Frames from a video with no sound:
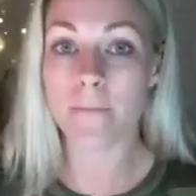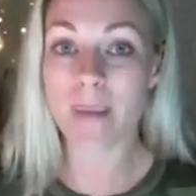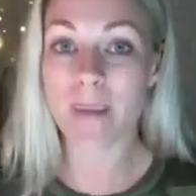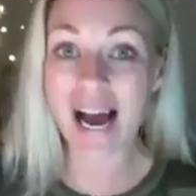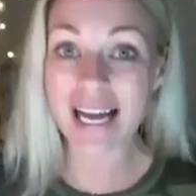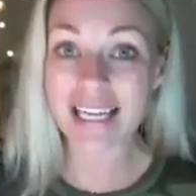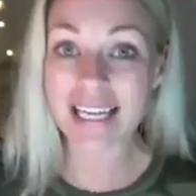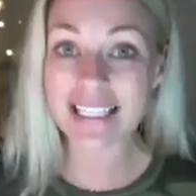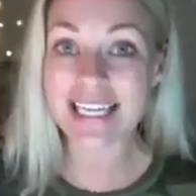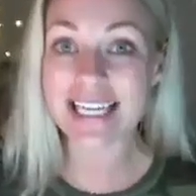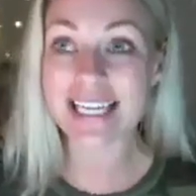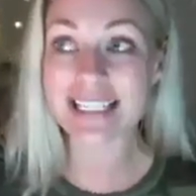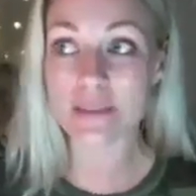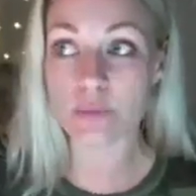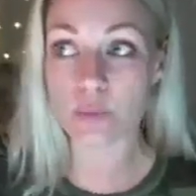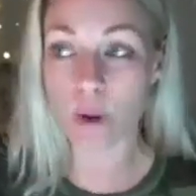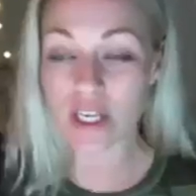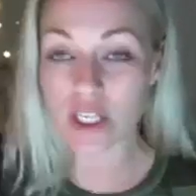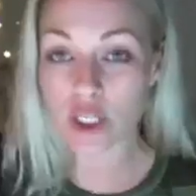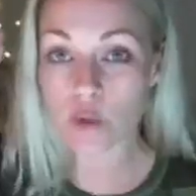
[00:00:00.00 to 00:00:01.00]
but it's
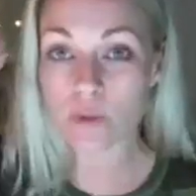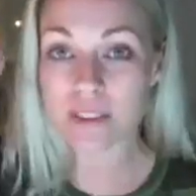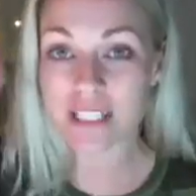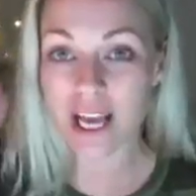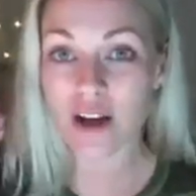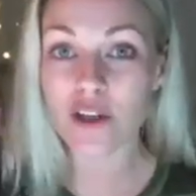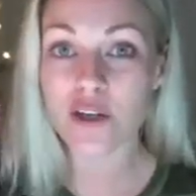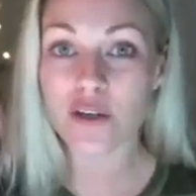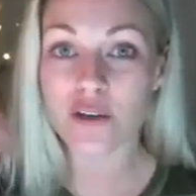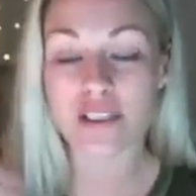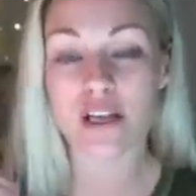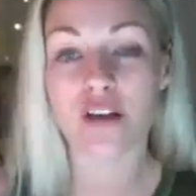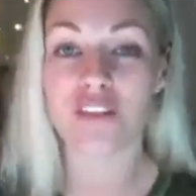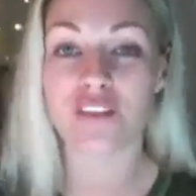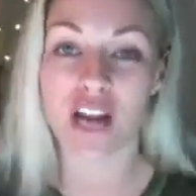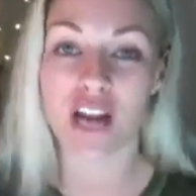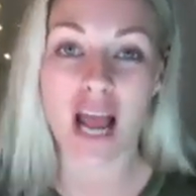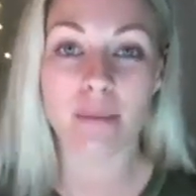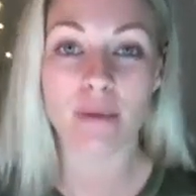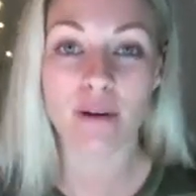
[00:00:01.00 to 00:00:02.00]
when you tell yourself
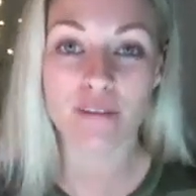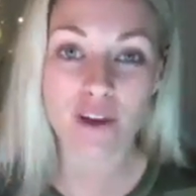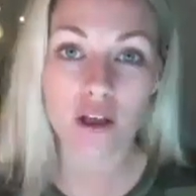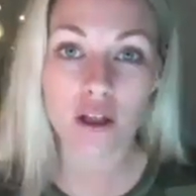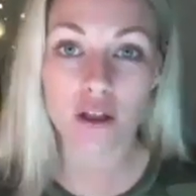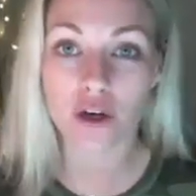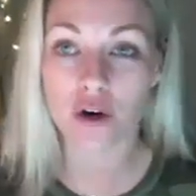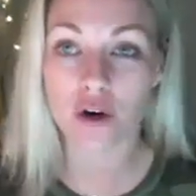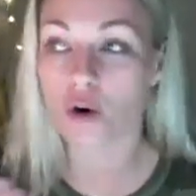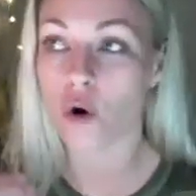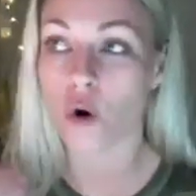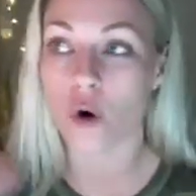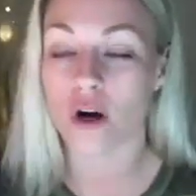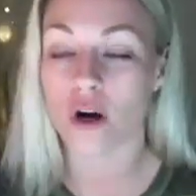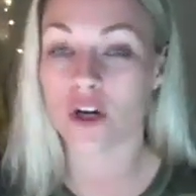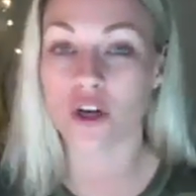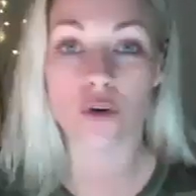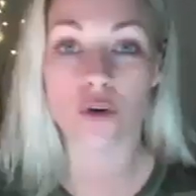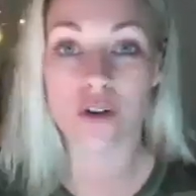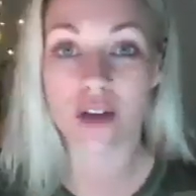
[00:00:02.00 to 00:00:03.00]
that I'm a failure,
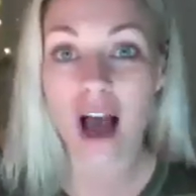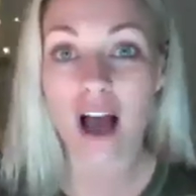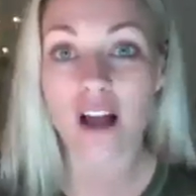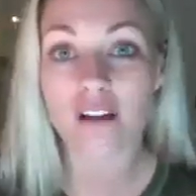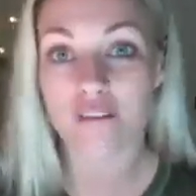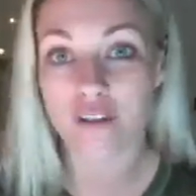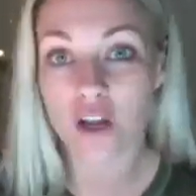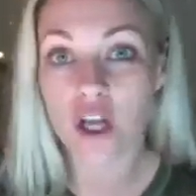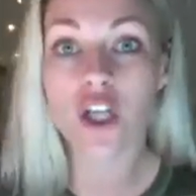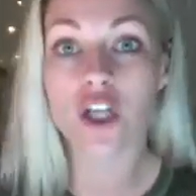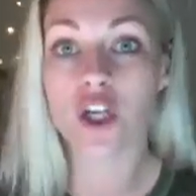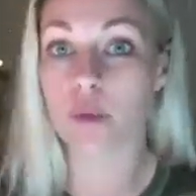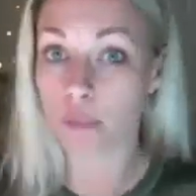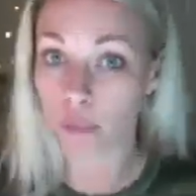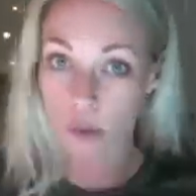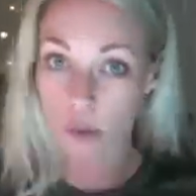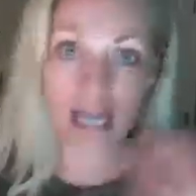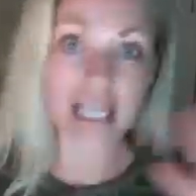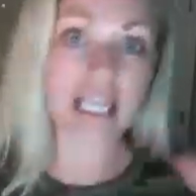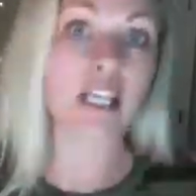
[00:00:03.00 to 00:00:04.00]
or you're
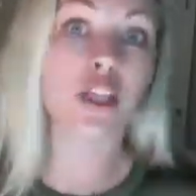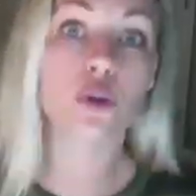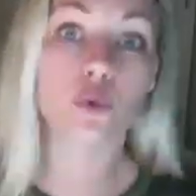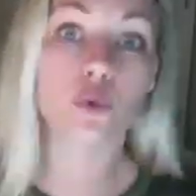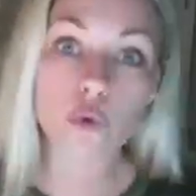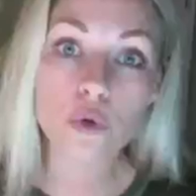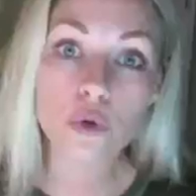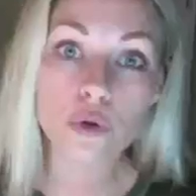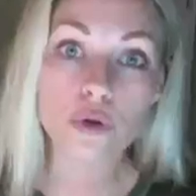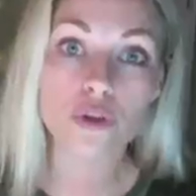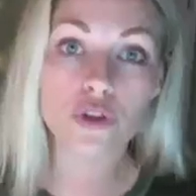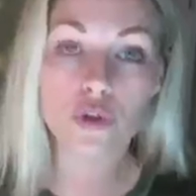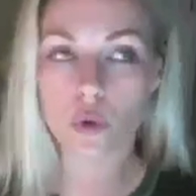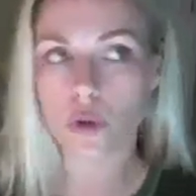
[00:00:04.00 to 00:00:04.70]
breaking the rules,